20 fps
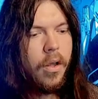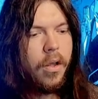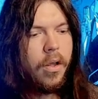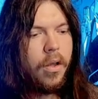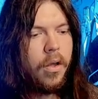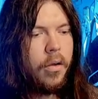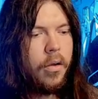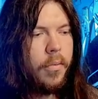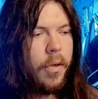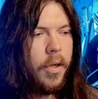
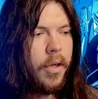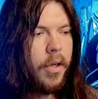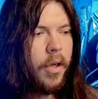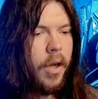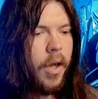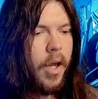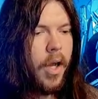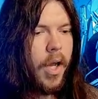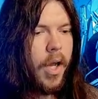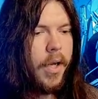Oh my
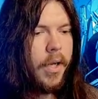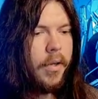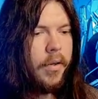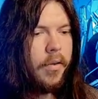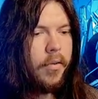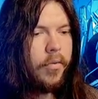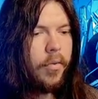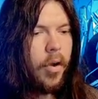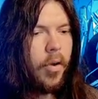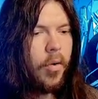god.
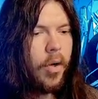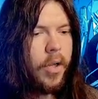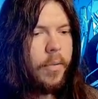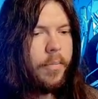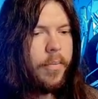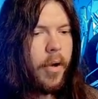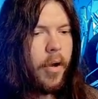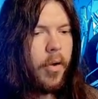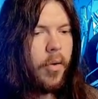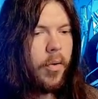Roly
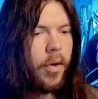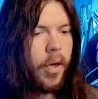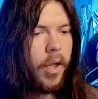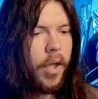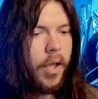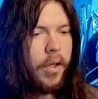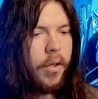poly.